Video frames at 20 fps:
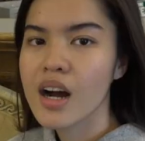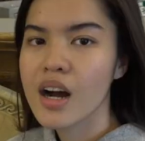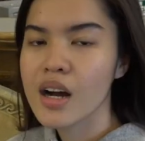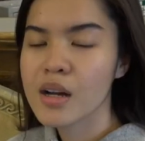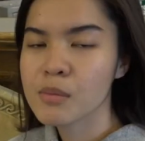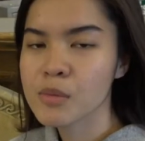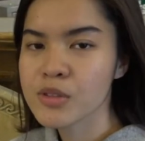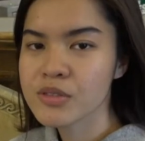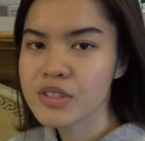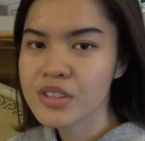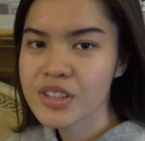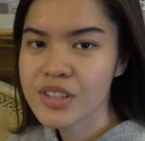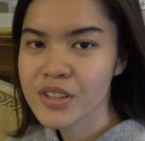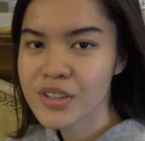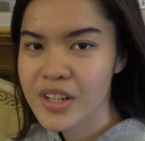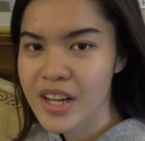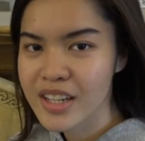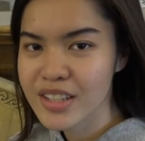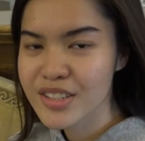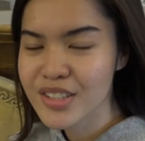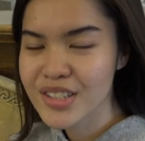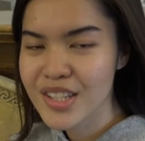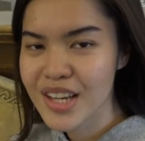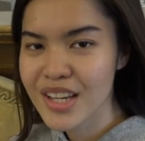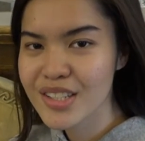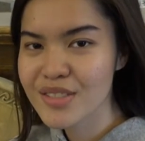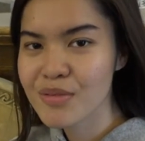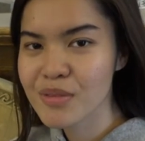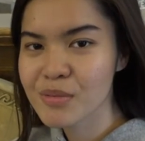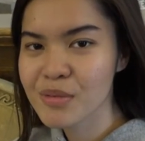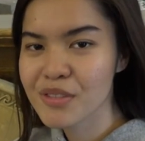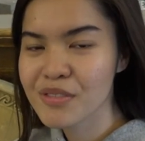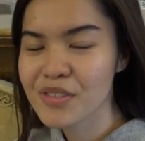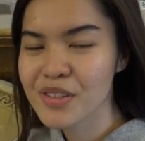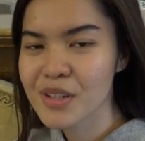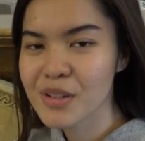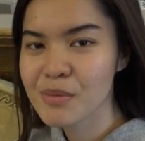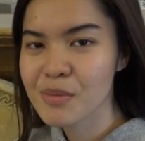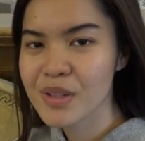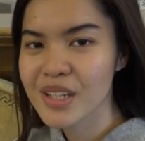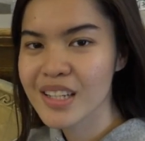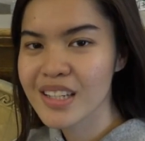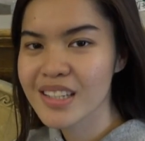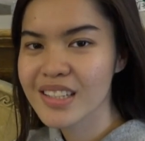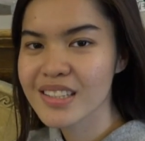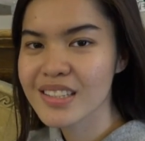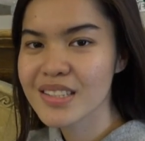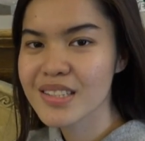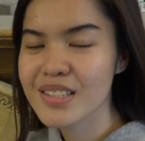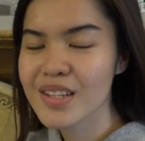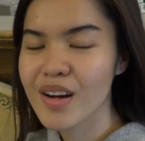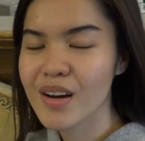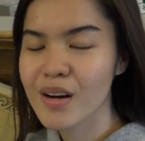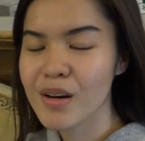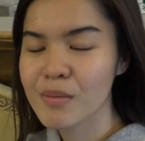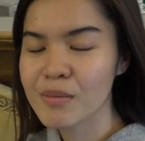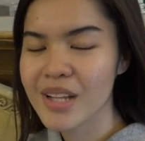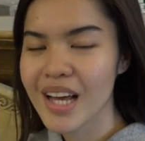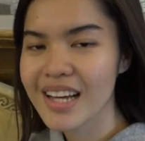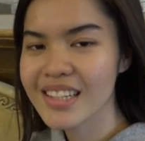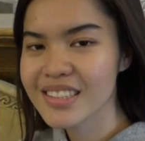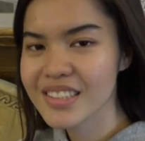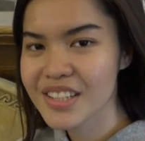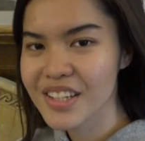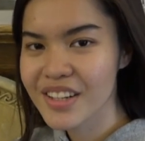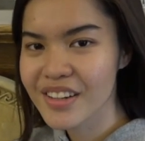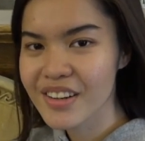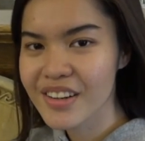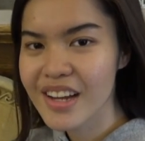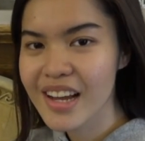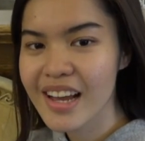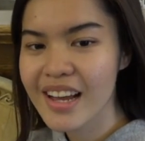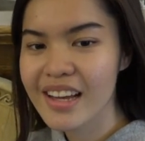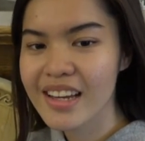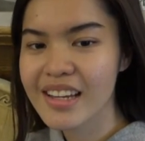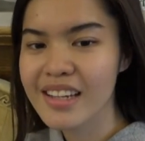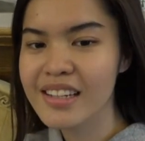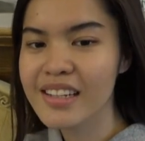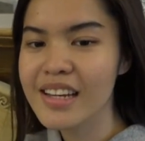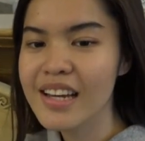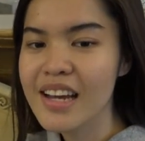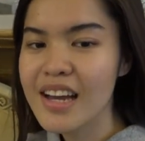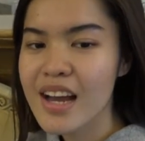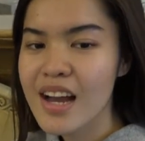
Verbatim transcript: I moved to the United States from the Philippines um, last year and